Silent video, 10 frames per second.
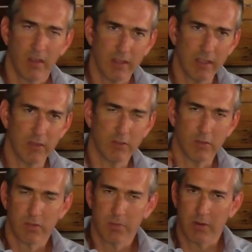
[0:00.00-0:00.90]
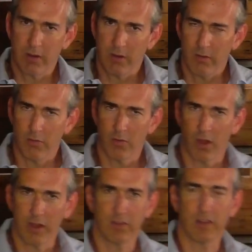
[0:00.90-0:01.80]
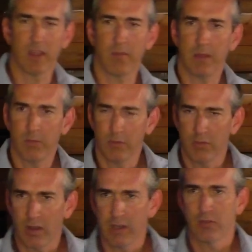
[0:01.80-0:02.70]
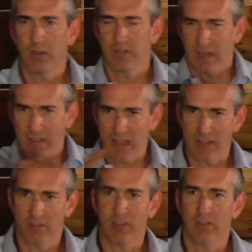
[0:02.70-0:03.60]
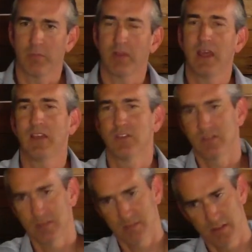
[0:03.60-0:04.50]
yield to His Spirit, draw near to Him, He will draw near to us. And in that secret place,